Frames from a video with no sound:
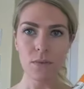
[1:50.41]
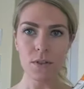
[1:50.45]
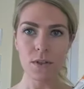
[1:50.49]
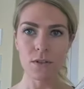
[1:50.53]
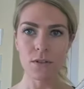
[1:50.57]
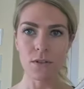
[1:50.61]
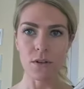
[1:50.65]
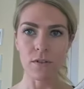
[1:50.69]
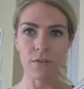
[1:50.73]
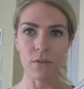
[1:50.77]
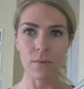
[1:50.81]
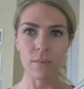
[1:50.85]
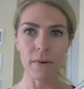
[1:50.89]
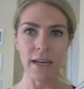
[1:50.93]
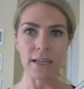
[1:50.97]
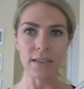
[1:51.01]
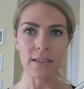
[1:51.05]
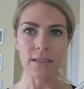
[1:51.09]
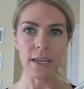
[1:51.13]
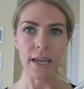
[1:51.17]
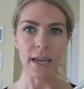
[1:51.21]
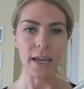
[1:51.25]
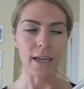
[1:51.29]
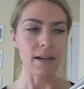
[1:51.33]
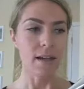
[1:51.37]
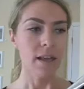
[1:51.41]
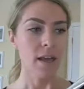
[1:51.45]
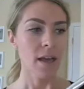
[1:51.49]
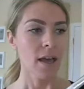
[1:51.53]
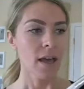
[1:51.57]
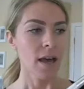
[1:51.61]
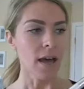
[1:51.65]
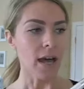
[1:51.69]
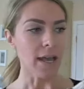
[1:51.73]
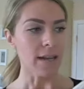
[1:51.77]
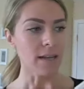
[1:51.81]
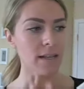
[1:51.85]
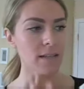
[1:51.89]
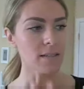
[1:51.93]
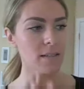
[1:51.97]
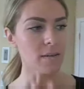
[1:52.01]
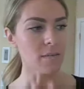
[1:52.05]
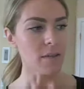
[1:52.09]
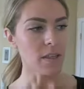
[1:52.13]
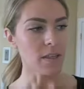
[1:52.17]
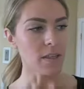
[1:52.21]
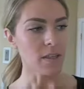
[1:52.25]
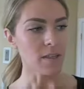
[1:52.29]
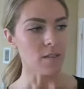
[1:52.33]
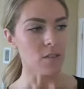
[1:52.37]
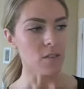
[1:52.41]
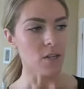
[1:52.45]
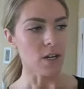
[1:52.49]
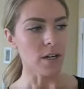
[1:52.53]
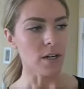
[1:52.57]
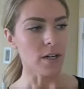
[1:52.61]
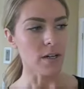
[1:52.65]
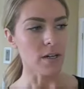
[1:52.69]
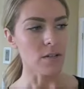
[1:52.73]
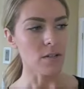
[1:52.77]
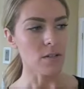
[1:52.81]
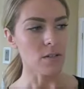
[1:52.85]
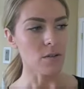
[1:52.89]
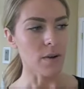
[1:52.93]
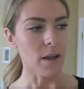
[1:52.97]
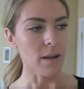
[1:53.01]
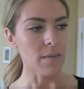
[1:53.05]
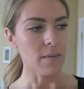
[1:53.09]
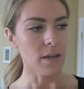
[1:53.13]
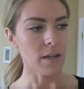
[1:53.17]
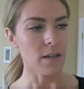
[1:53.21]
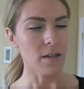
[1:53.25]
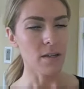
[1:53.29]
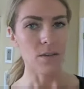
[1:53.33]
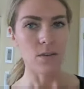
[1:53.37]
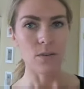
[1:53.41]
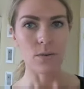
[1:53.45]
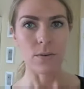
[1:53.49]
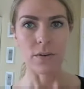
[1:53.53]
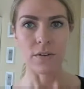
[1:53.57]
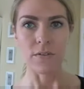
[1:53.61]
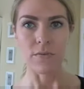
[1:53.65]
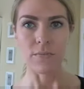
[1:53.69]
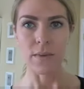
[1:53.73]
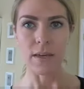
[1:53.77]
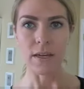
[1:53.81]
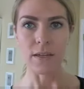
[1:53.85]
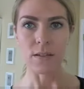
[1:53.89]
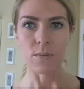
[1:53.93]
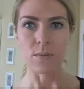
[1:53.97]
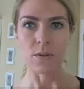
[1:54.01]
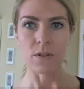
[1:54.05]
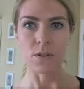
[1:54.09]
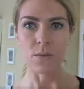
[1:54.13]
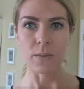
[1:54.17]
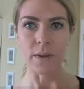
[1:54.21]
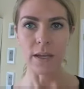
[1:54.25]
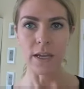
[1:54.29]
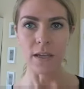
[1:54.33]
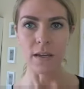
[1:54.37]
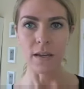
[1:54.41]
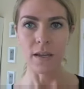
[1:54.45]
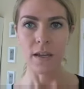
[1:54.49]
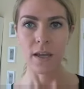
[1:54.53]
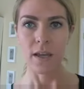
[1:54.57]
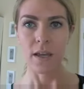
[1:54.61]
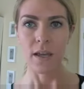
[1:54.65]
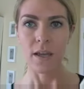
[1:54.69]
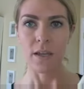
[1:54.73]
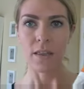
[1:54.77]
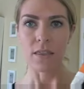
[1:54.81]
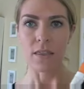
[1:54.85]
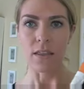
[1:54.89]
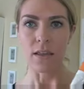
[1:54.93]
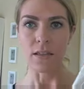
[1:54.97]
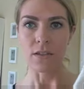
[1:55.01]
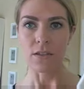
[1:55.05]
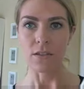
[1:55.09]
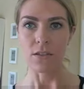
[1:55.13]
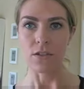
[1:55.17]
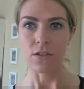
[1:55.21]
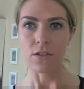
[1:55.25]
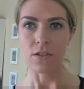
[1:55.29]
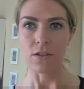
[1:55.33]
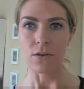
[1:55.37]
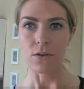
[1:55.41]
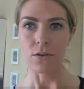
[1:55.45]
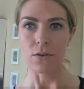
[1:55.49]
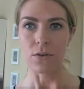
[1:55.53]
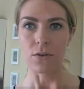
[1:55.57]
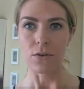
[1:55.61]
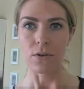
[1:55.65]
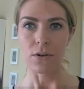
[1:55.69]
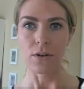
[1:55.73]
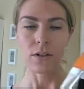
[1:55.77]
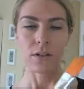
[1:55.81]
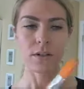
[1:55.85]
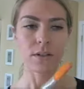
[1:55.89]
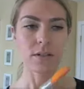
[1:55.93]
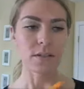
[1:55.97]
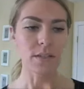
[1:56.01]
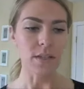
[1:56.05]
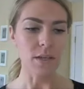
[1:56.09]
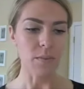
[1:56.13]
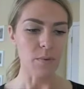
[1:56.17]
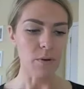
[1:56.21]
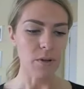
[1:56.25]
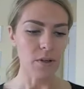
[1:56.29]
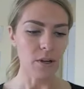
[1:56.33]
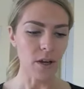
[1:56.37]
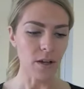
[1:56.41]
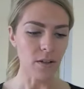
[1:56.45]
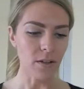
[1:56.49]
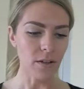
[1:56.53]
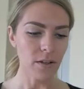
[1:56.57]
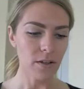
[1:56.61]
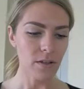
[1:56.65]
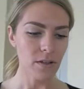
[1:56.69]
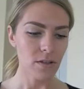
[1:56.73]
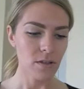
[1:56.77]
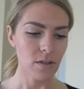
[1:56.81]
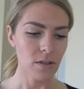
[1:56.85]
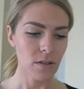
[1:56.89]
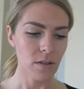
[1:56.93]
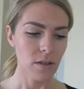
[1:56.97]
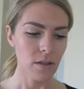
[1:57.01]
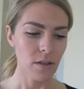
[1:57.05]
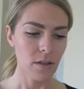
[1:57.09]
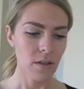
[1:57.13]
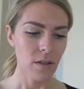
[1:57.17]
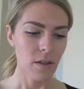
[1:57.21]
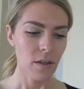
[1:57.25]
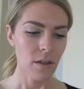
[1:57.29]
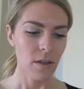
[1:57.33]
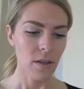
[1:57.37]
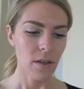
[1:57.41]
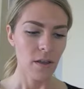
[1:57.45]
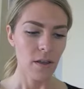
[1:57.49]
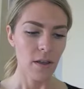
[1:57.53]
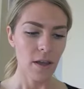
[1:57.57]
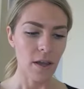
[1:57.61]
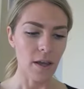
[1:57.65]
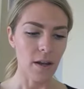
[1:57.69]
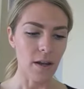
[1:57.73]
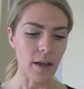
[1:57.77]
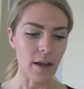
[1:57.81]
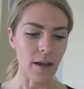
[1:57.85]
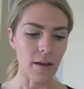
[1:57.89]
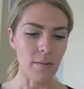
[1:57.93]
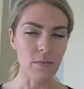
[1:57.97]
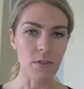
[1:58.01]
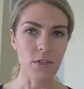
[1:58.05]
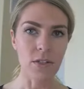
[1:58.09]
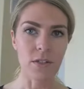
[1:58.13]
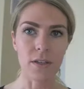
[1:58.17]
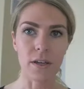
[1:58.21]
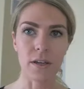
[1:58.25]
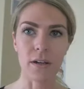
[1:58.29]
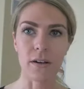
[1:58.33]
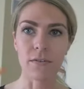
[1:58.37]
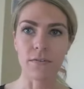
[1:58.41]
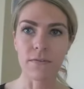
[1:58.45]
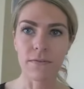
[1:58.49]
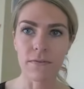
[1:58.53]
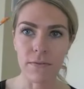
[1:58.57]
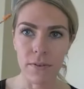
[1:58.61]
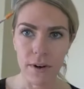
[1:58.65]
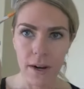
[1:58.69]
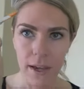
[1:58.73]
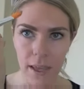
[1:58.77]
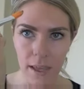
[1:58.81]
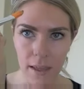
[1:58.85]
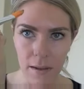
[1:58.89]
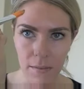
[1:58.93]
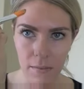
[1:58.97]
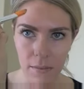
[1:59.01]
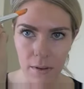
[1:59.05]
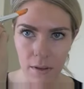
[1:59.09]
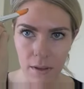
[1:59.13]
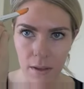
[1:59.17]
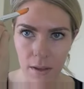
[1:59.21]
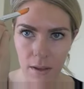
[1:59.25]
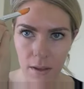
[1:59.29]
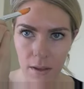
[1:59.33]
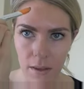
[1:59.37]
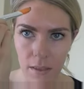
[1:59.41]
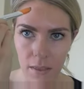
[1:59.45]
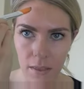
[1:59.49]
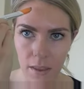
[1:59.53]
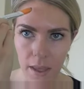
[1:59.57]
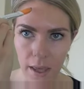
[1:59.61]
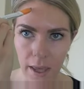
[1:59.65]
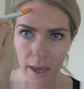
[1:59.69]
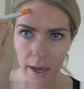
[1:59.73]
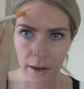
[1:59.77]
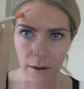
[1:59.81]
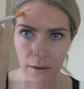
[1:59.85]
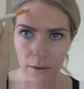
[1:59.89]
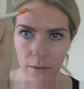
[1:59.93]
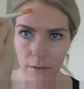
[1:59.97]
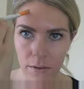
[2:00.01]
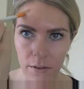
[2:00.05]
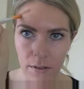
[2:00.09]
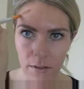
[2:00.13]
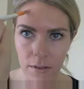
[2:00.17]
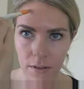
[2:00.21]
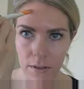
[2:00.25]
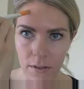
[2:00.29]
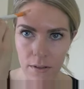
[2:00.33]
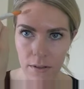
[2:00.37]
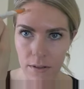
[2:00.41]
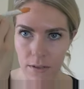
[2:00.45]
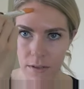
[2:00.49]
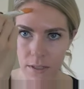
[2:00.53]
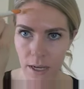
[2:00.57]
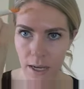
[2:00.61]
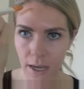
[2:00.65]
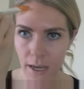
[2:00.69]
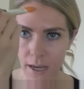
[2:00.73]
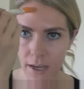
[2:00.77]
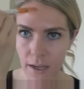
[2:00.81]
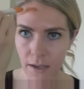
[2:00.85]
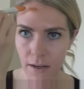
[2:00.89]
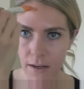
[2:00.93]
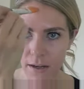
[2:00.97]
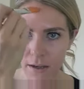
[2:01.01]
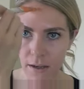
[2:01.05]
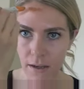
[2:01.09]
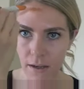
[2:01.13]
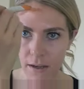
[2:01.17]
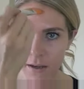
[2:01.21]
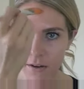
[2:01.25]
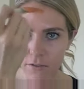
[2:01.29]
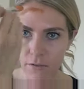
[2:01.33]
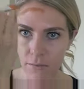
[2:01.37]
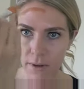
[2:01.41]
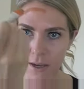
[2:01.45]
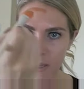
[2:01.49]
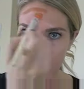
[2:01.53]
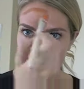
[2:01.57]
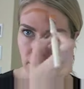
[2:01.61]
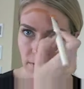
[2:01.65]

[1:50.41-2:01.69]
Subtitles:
So for my skin, I need something that's darker, so I'm going to sort of mix between these 2 deeper colors, and I'm just going to frame the outside of my